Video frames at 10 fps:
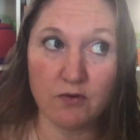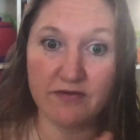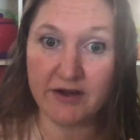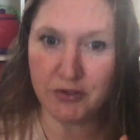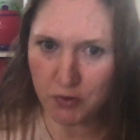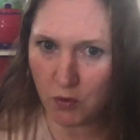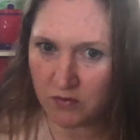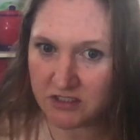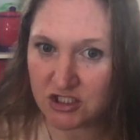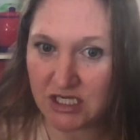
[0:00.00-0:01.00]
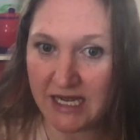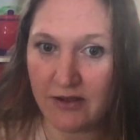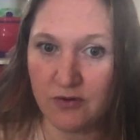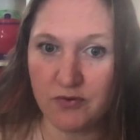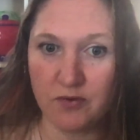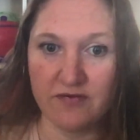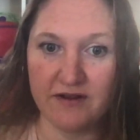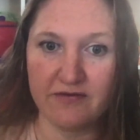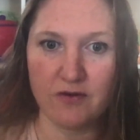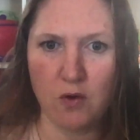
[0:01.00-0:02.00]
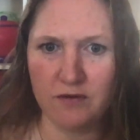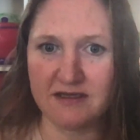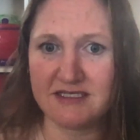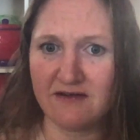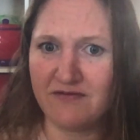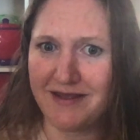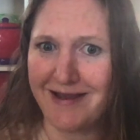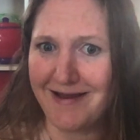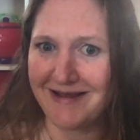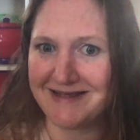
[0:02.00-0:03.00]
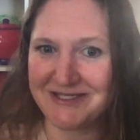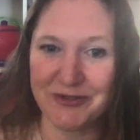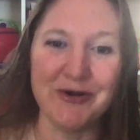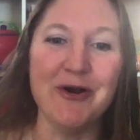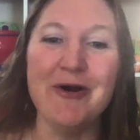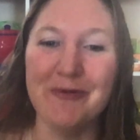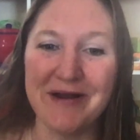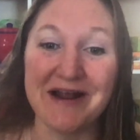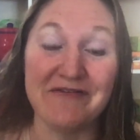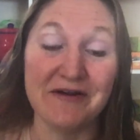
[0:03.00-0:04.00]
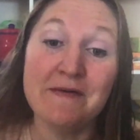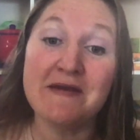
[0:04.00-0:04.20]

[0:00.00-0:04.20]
or they're your oldest child, or they're the oldest of the youngest, or whatever.